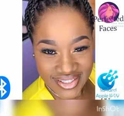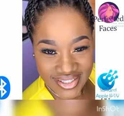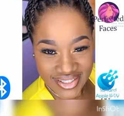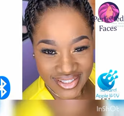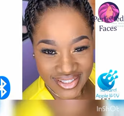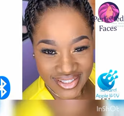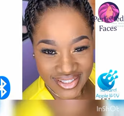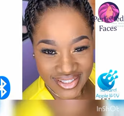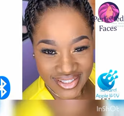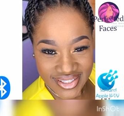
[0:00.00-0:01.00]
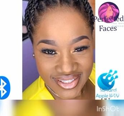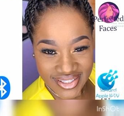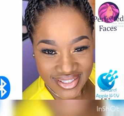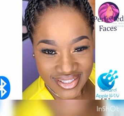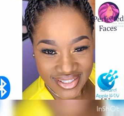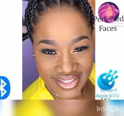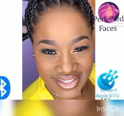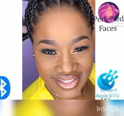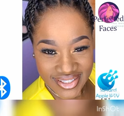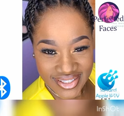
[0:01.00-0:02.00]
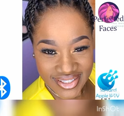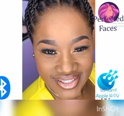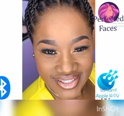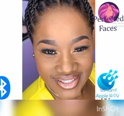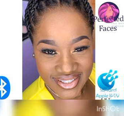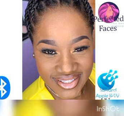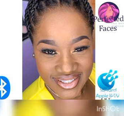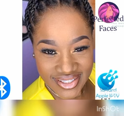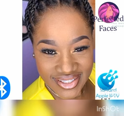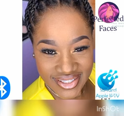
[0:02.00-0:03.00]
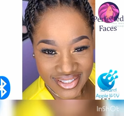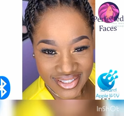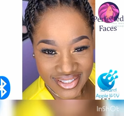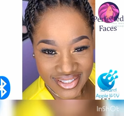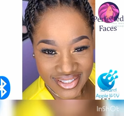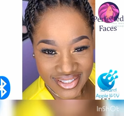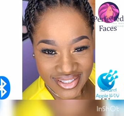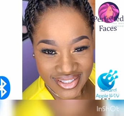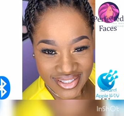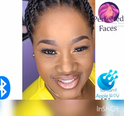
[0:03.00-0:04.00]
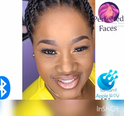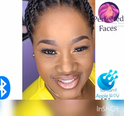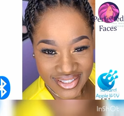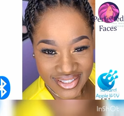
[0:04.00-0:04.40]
No one is speaking in this clip.